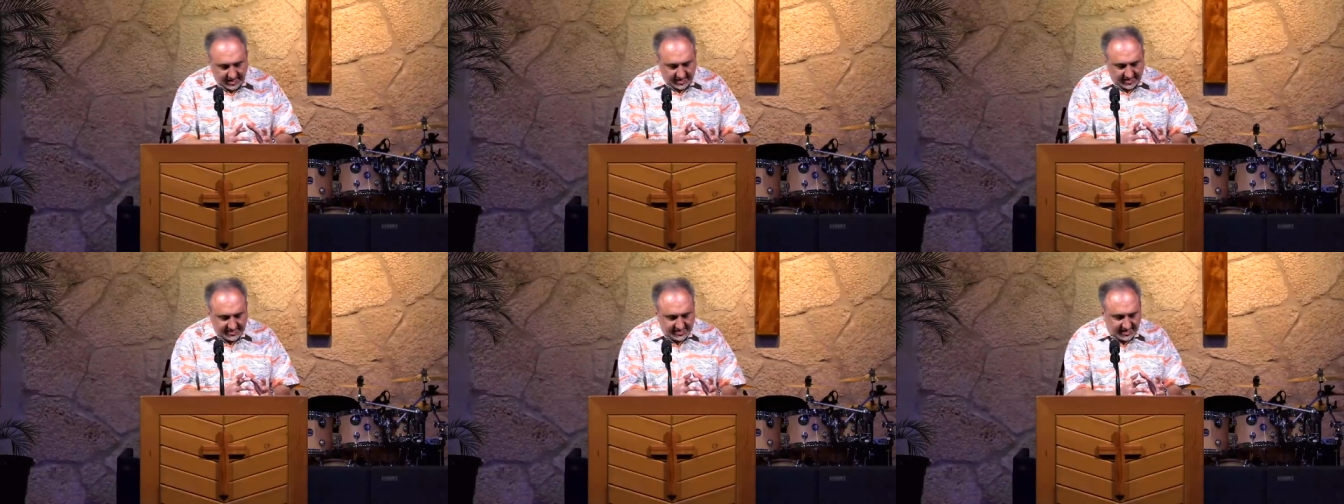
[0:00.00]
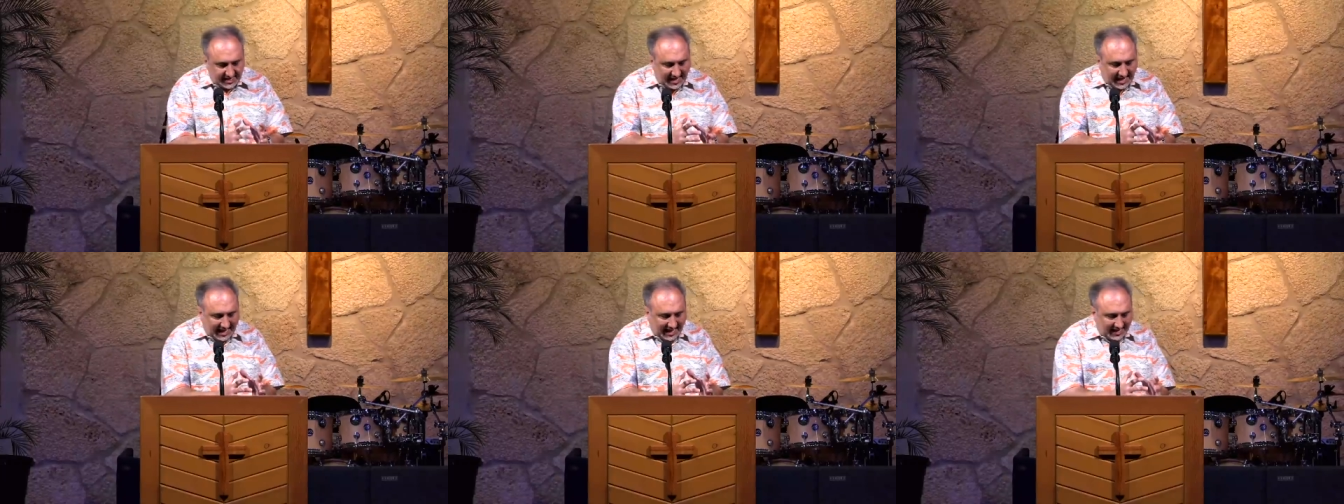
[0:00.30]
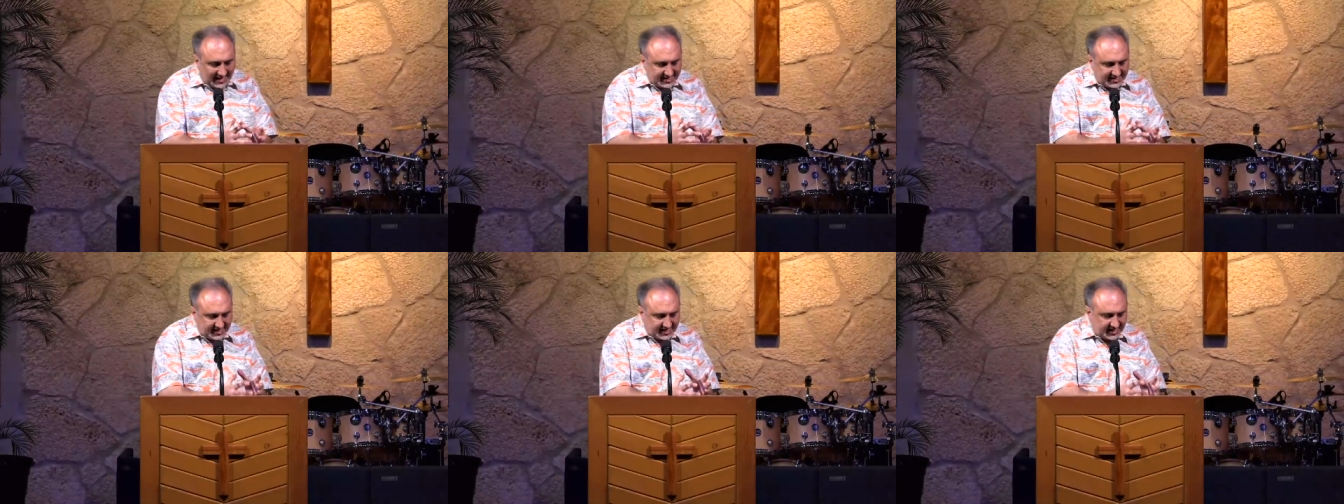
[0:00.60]
is it
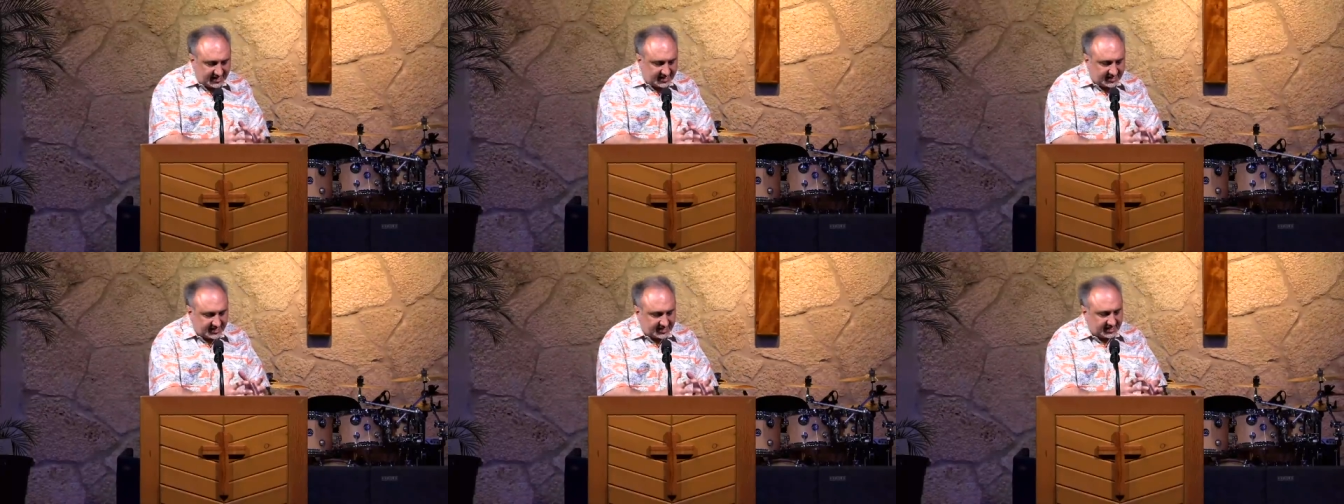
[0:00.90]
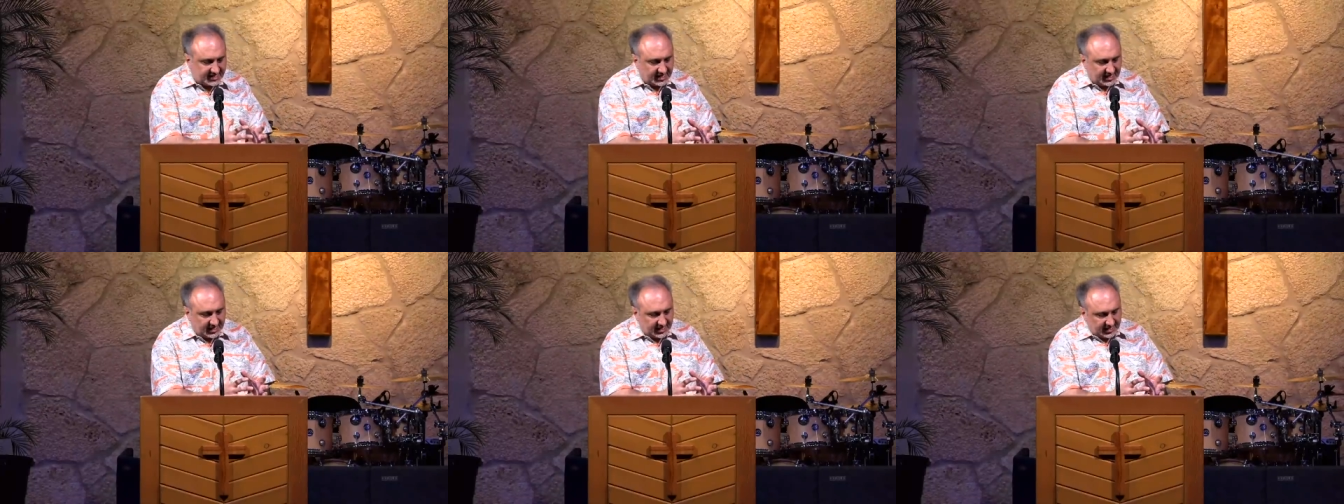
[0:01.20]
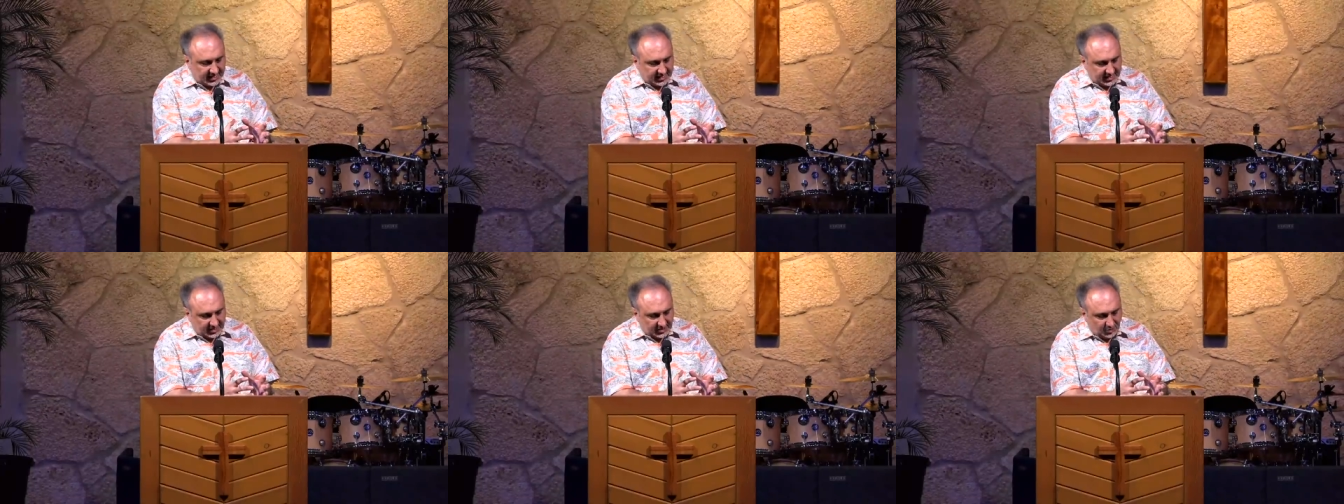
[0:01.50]
has this
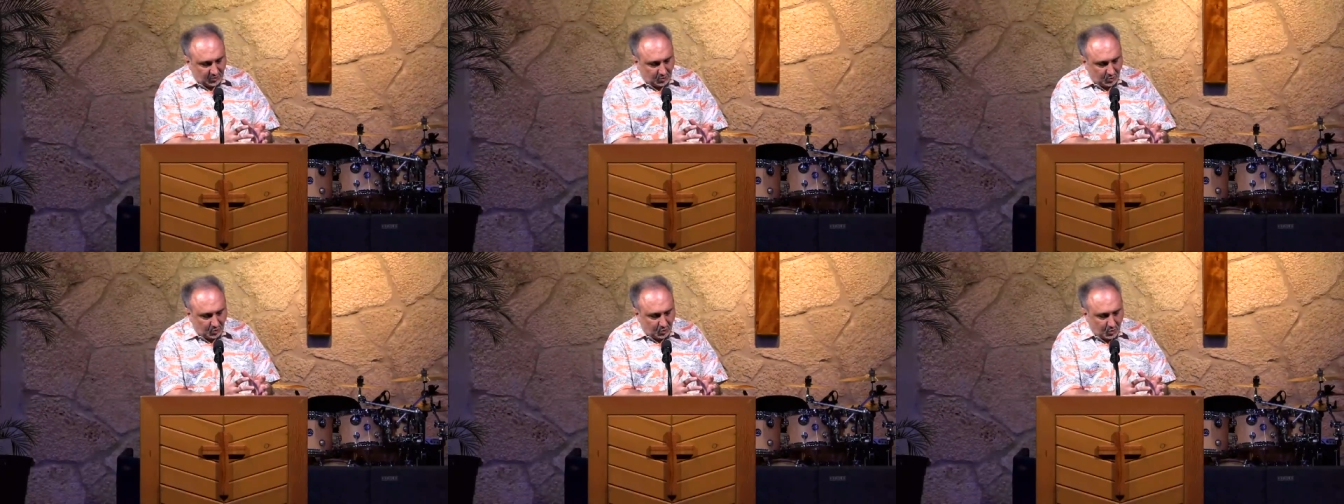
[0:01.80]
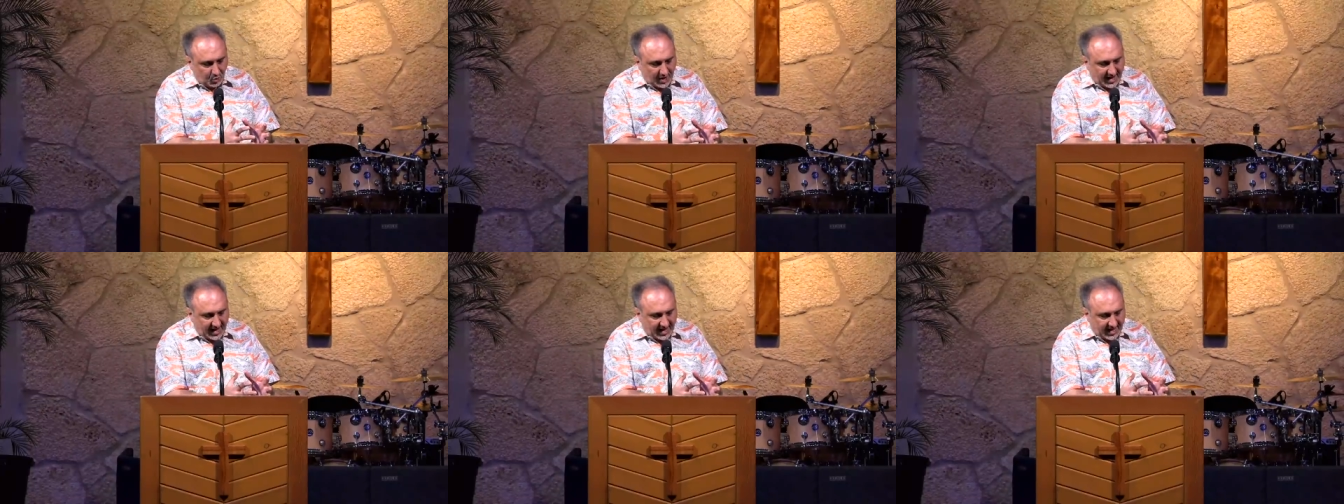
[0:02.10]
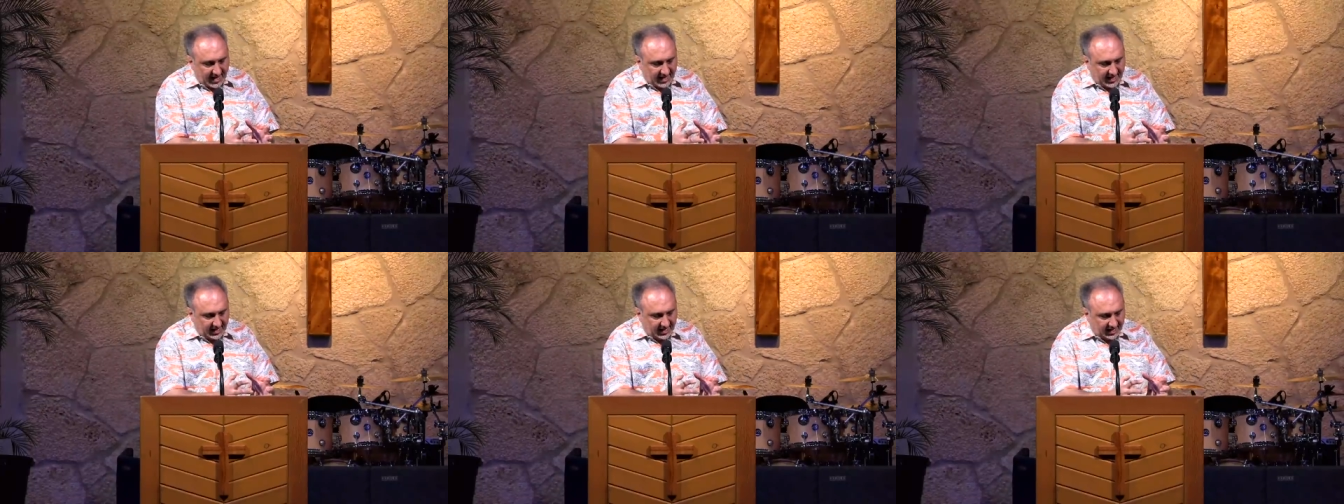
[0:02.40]

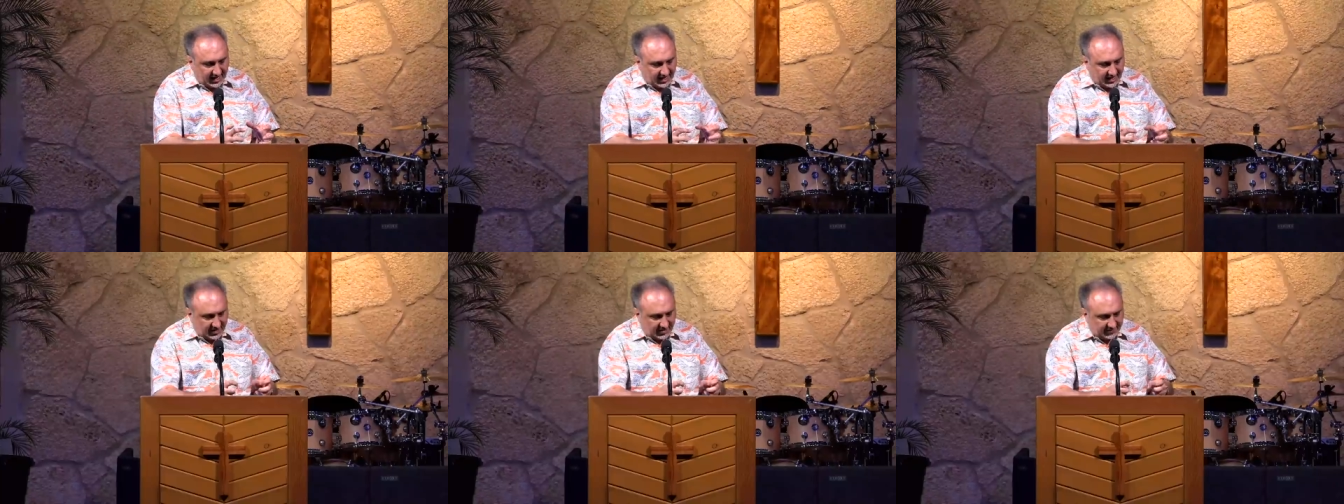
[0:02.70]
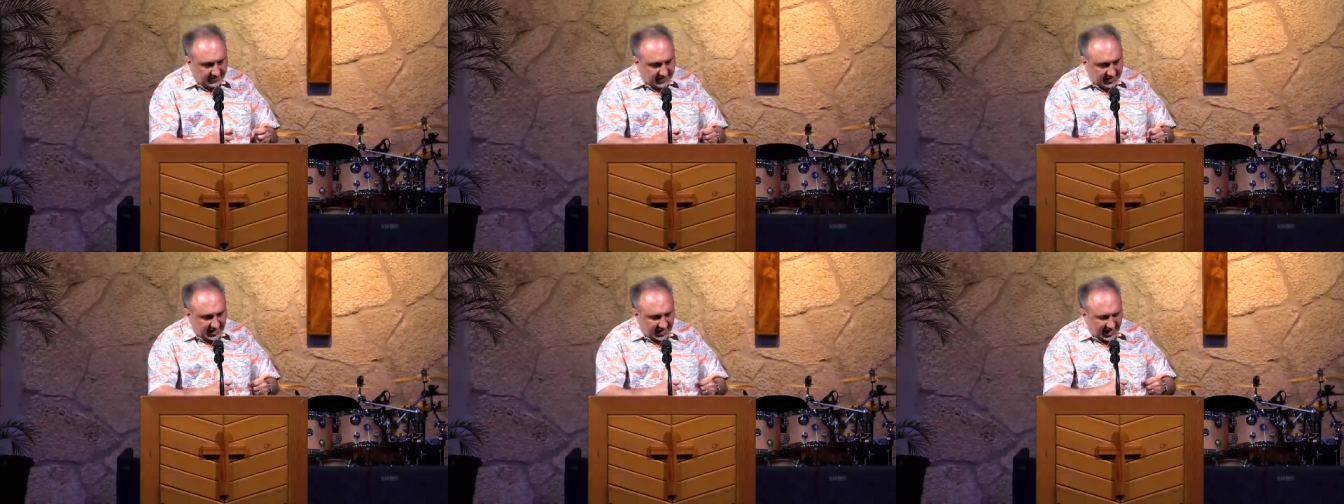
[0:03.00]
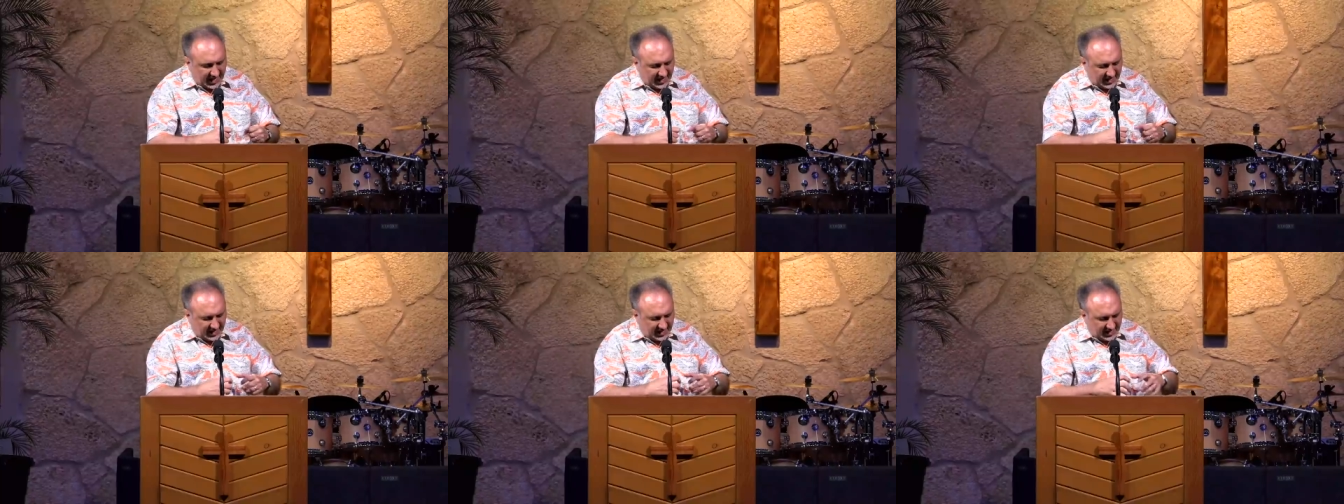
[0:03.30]
way of
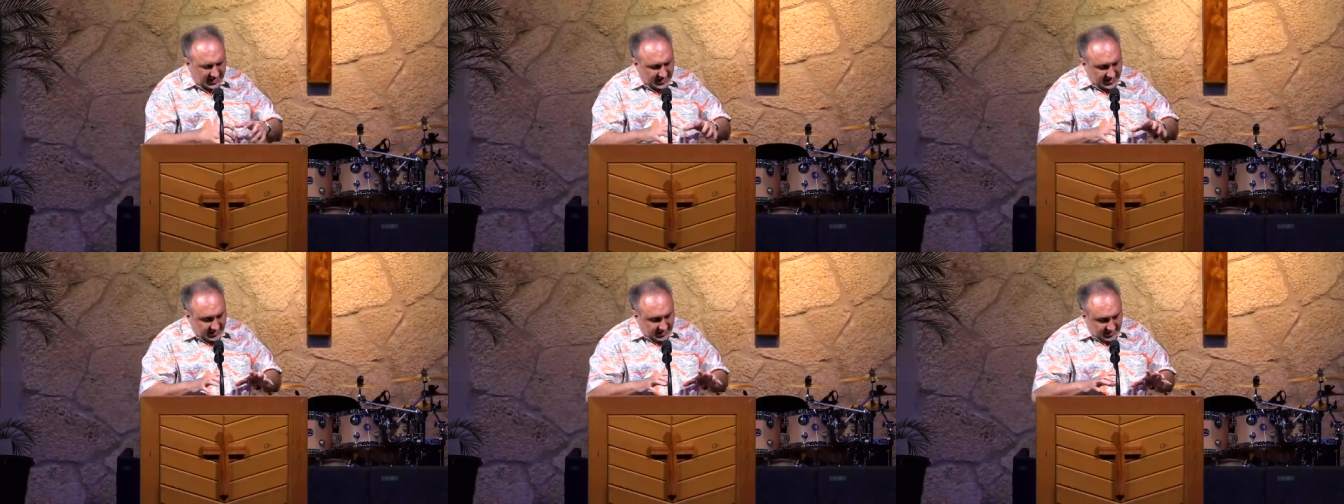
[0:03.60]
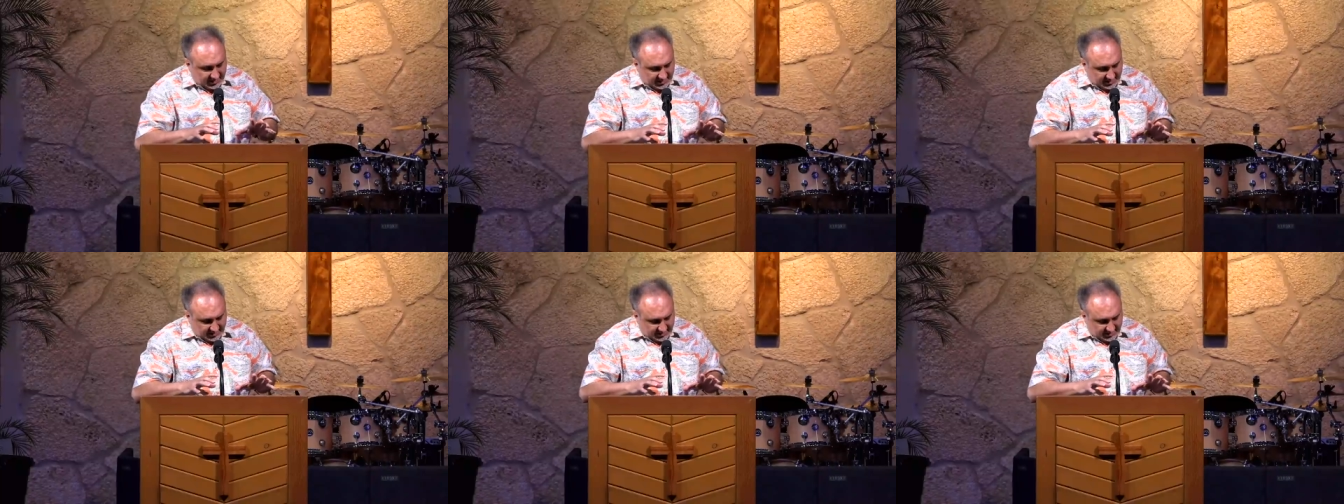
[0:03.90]
kind of